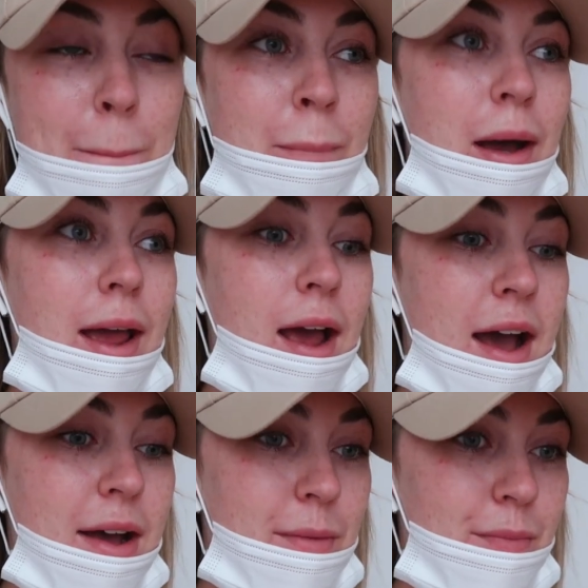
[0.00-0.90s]
but
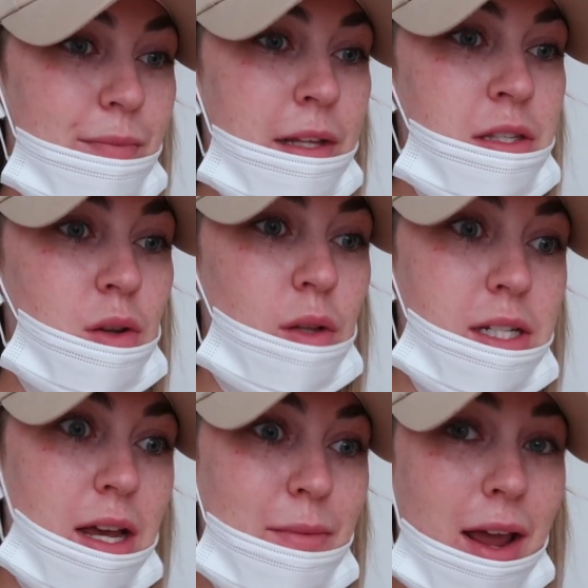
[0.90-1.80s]
it's the only
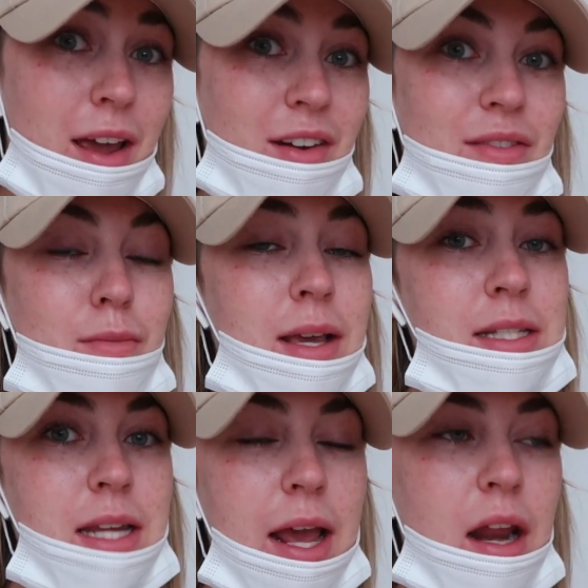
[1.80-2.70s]
time like I could fit me
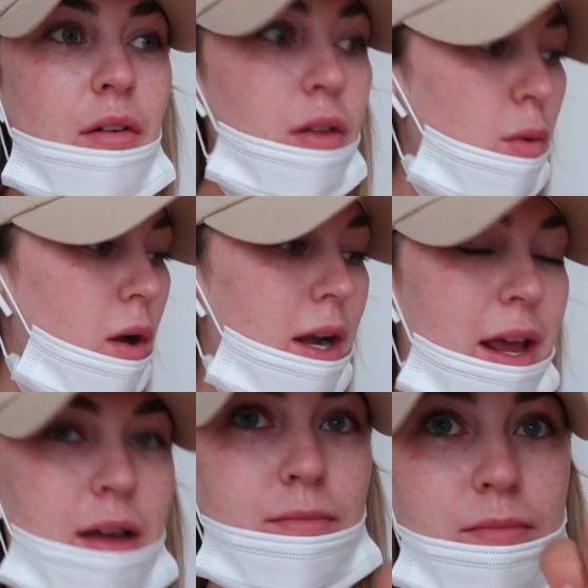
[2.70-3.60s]
in today, and I really wanted to
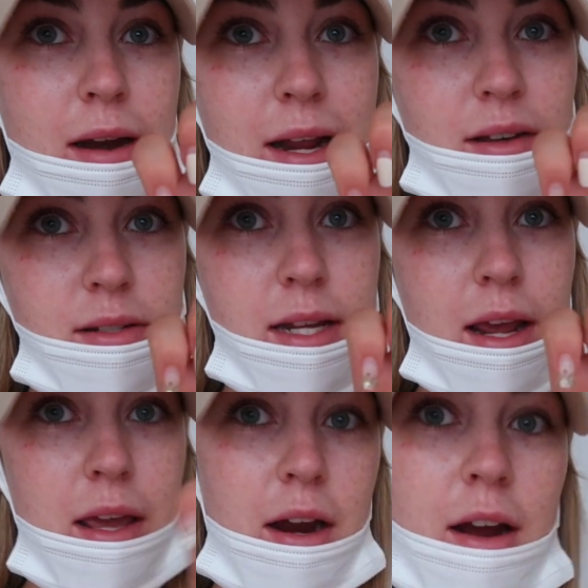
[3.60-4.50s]
get my nails
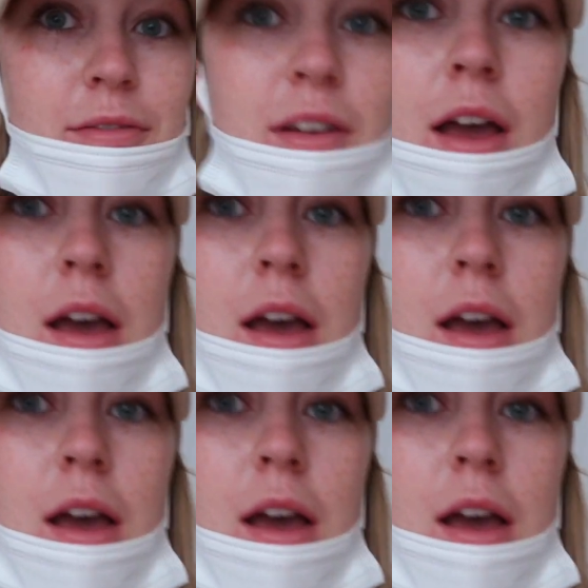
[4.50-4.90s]
taken care of